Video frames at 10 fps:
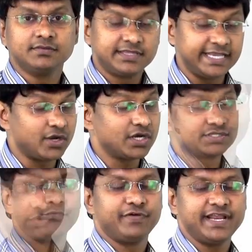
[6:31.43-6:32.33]
They
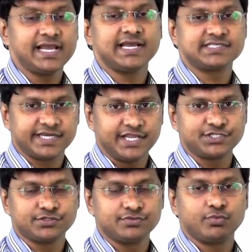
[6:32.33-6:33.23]
cause very high
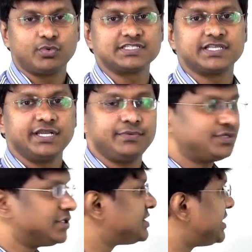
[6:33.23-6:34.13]
sedation once the
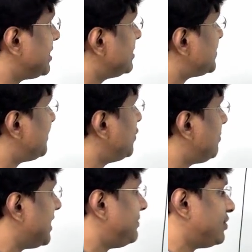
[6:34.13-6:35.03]
individual is taking this
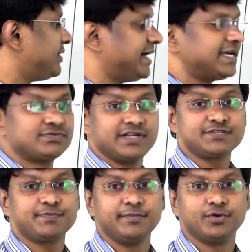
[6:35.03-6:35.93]
phenobarbital and as well
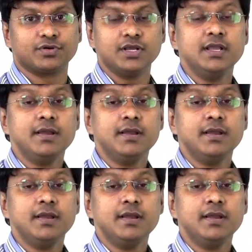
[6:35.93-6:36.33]
as primidone.